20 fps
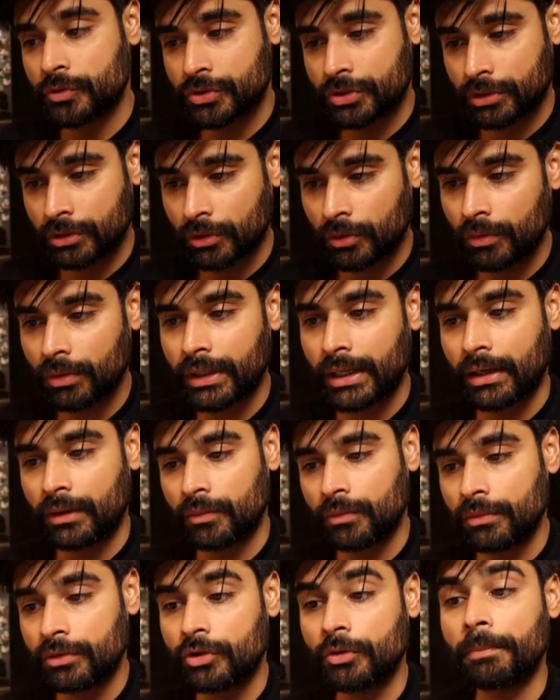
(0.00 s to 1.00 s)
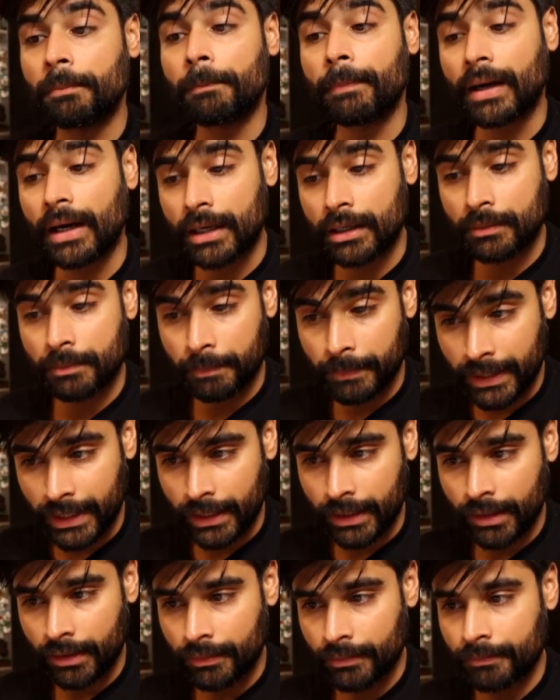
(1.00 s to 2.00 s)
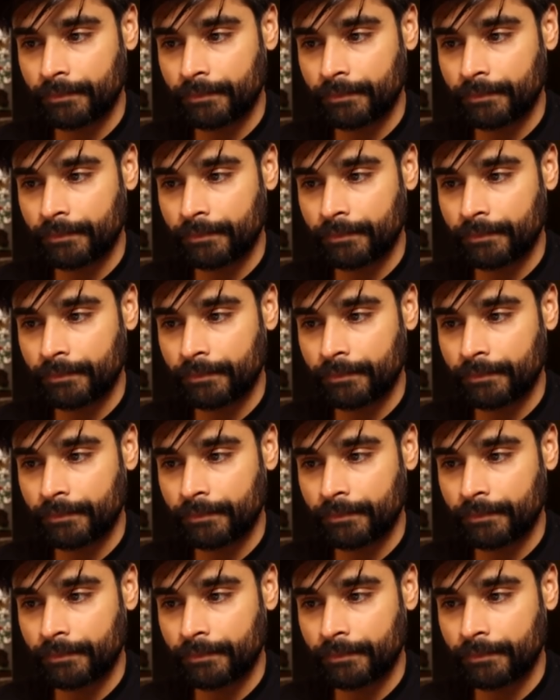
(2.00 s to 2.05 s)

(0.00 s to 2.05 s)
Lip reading: scroll down to part B,